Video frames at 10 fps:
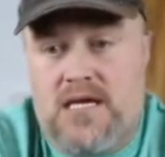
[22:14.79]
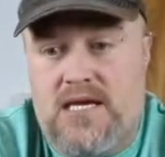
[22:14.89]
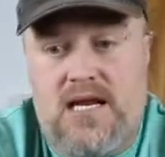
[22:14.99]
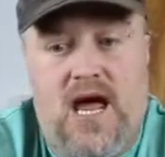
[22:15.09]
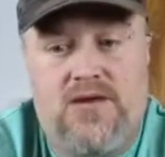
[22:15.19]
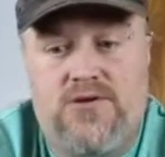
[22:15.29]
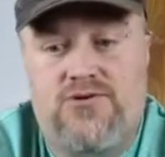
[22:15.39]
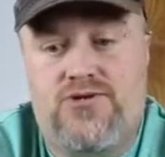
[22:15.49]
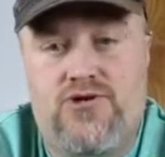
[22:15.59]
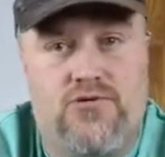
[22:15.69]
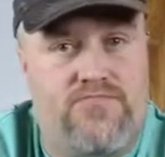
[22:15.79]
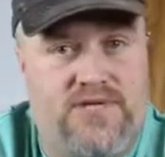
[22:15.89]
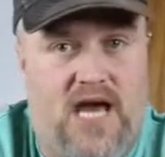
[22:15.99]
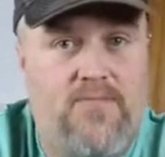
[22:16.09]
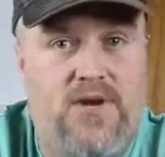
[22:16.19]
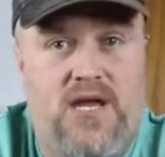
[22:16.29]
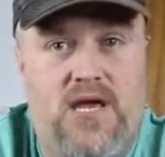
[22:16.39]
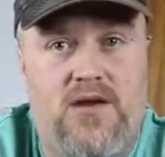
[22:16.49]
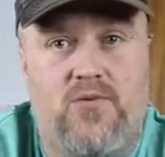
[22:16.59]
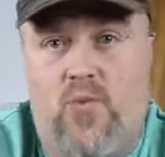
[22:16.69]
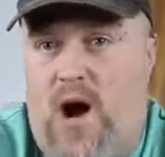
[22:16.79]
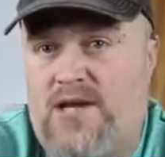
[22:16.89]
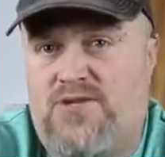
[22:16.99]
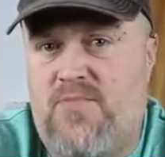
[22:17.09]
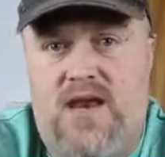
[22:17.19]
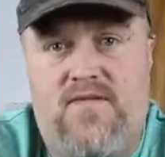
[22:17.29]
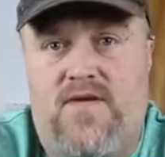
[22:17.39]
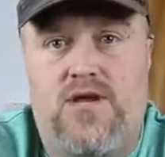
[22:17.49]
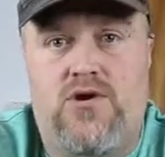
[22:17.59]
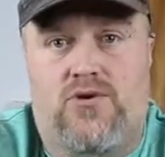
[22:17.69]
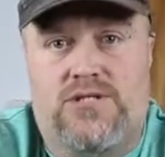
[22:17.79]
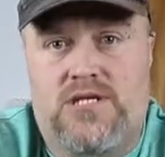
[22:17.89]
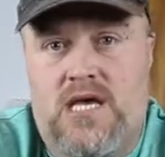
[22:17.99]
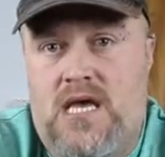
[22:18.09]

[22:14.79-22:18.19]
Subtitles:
Get on YouTube, type it in, watch many videos.